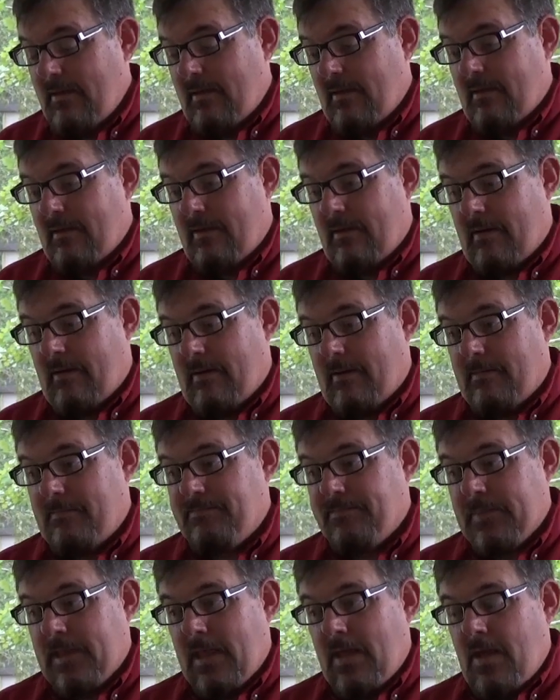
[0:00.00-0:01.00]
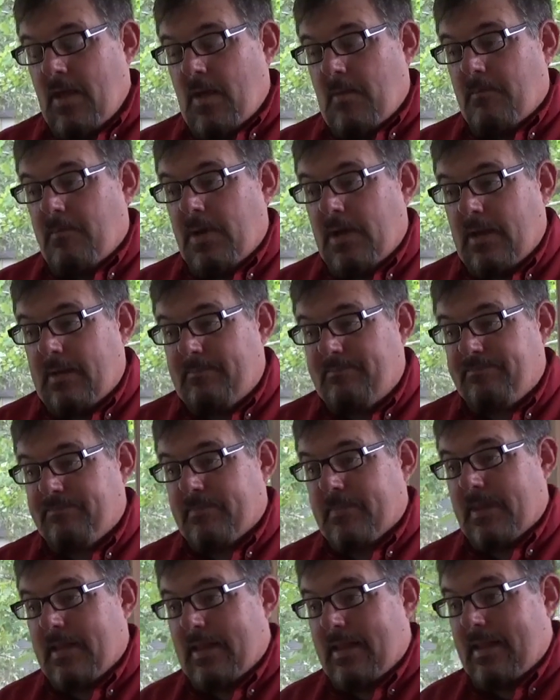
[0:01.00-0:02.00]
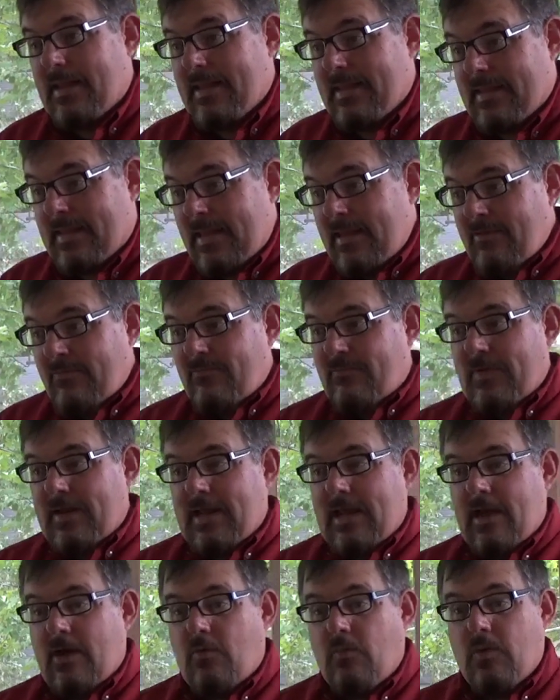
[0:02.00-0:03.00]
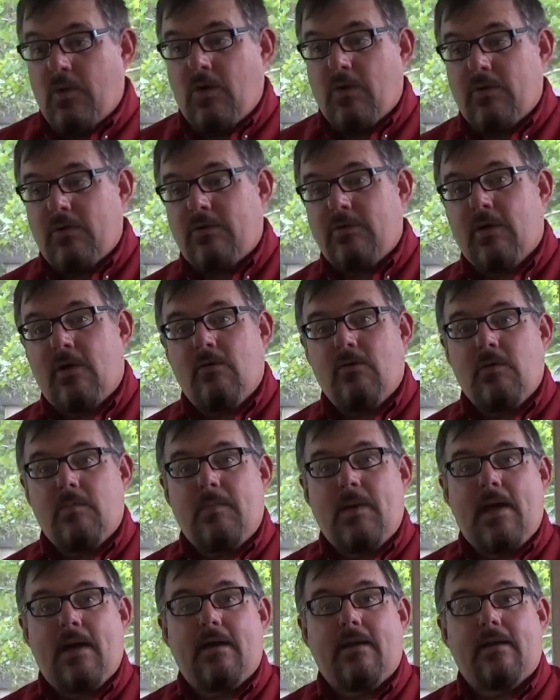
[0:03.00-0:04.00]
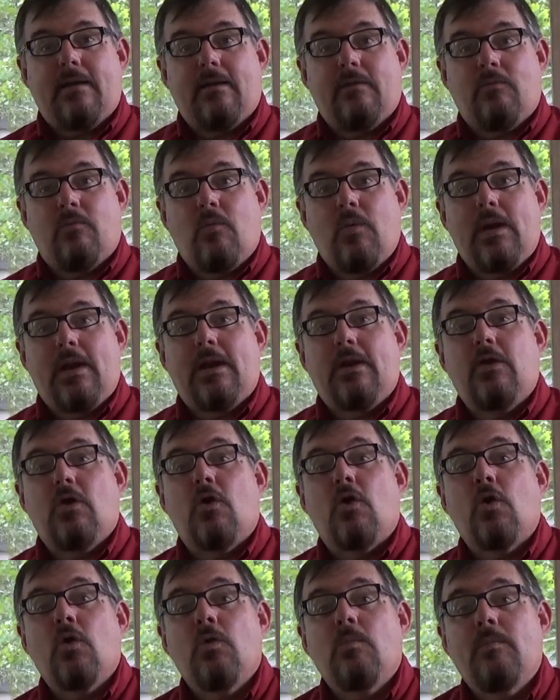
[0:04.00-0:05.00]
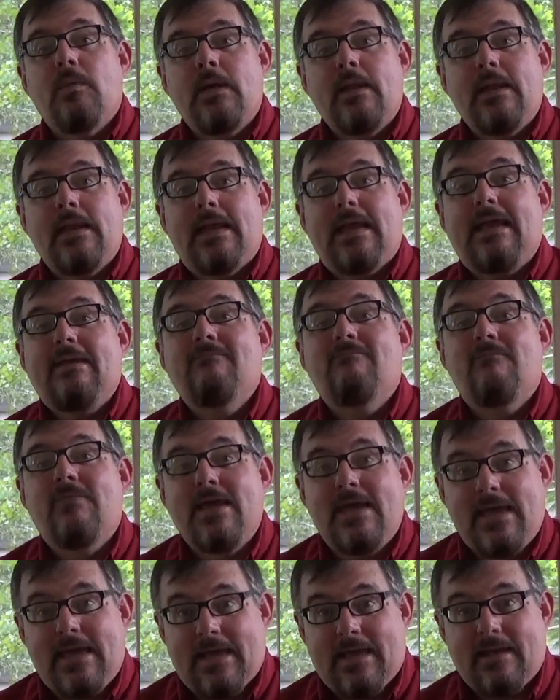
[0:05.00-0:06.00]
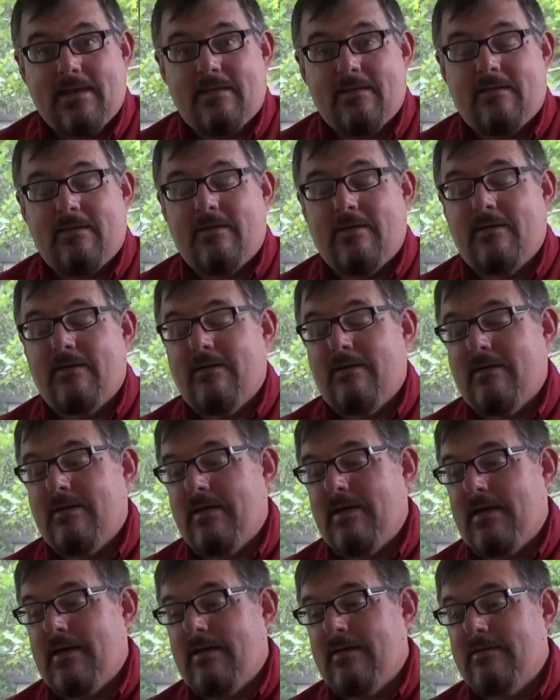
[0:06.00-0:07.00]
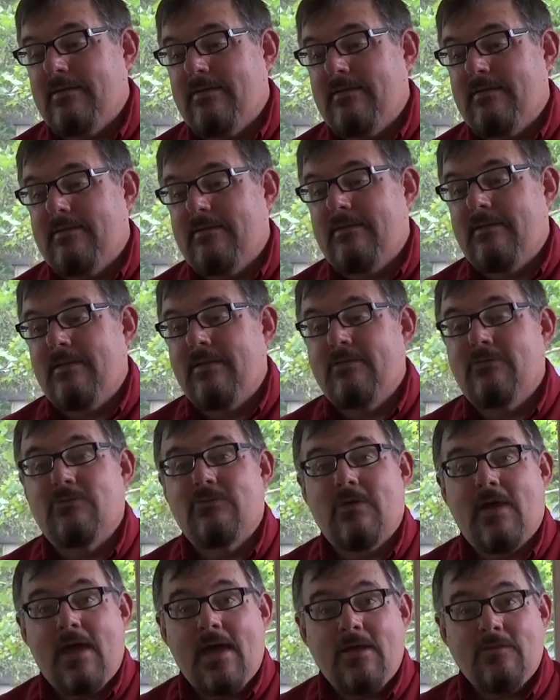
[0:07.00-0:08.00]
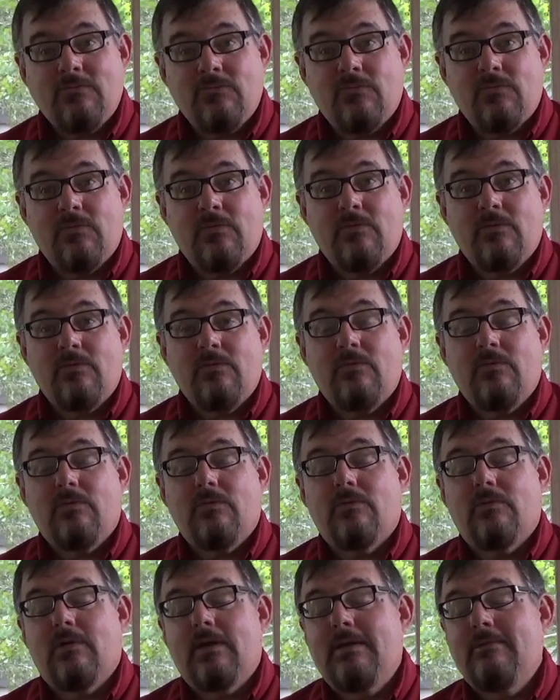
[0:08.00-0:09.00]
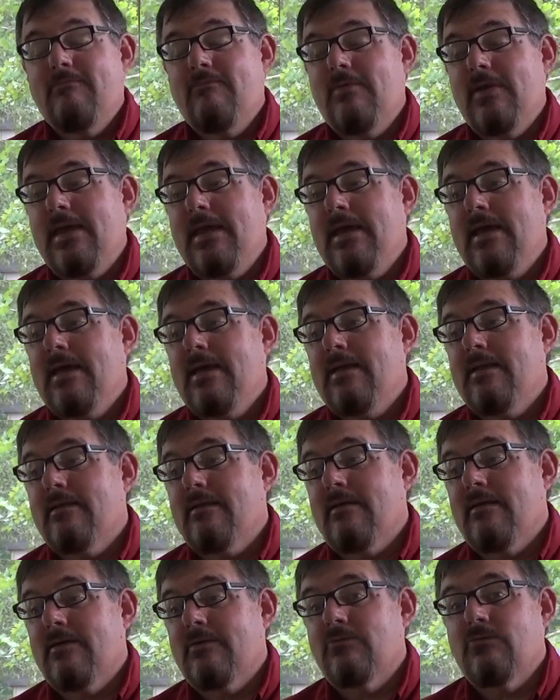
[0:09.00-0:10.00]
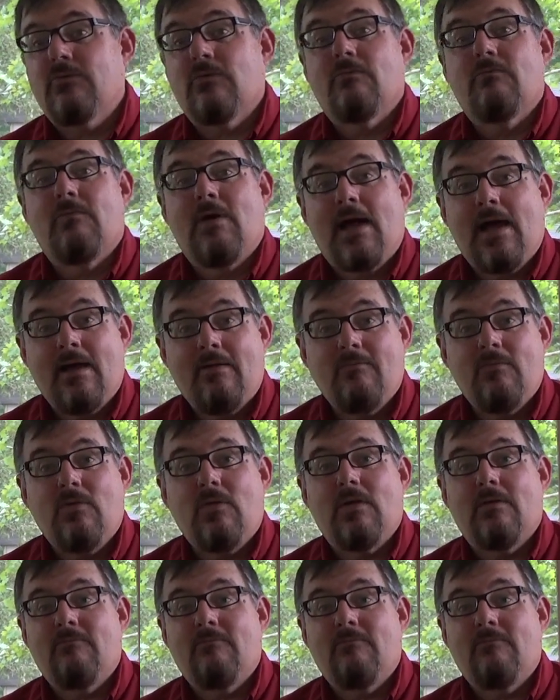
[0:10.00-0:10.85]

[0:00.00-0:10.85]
But this video we're going to talk about when an urban event, a disaster event, a survival